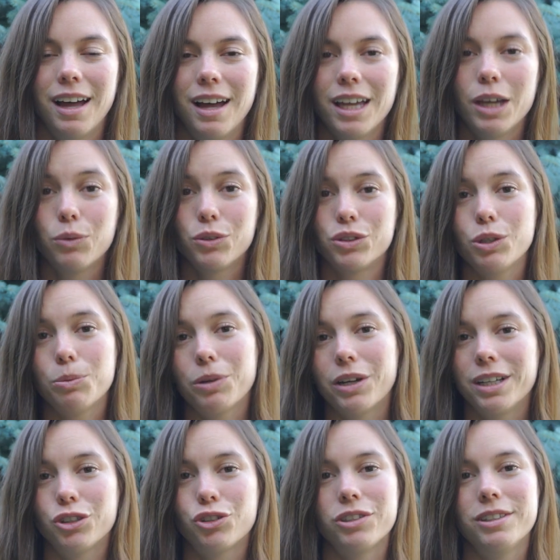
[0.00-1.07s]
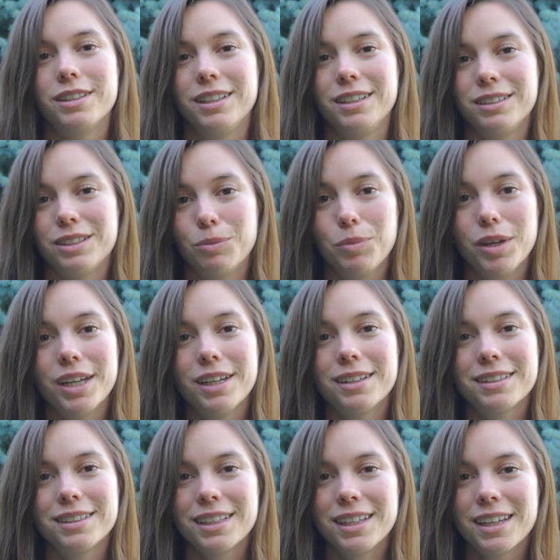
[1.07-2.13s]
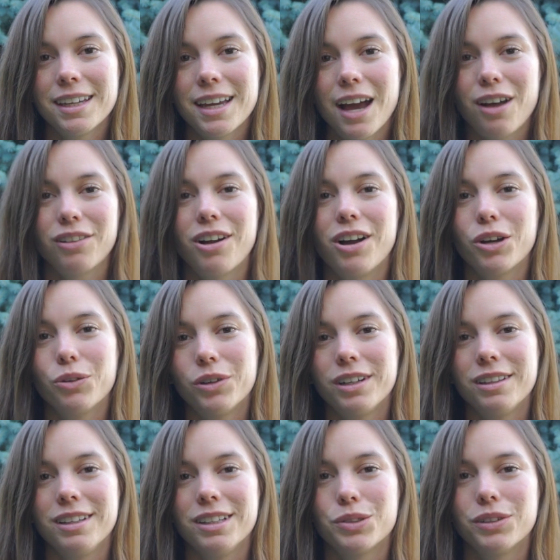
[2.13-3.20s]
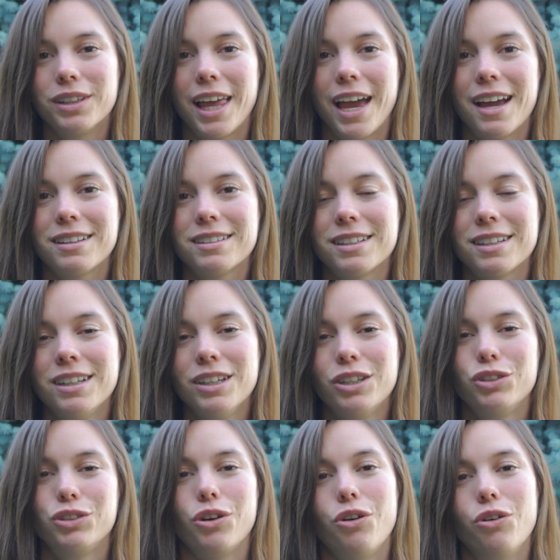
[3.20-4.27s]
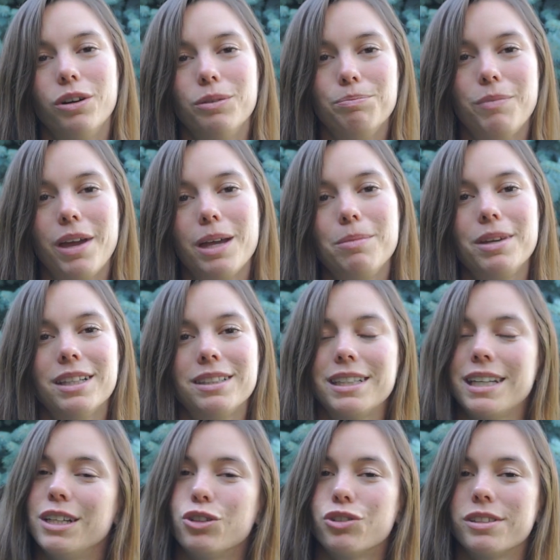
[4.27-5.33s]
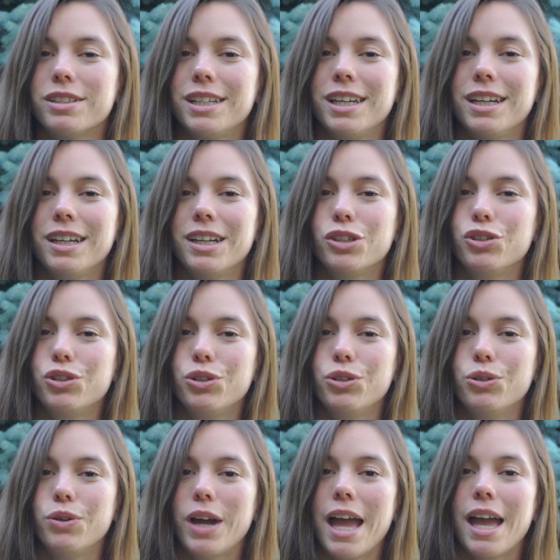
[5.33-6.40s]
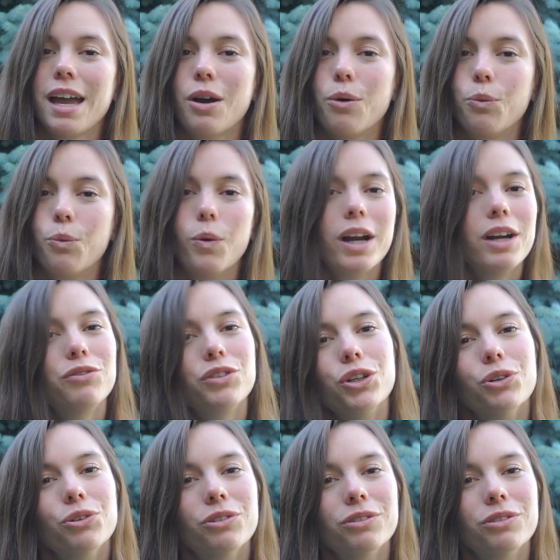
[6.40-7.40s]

It was super interesting to me to see how long one of these would last, so maybe it's interesting to one of you.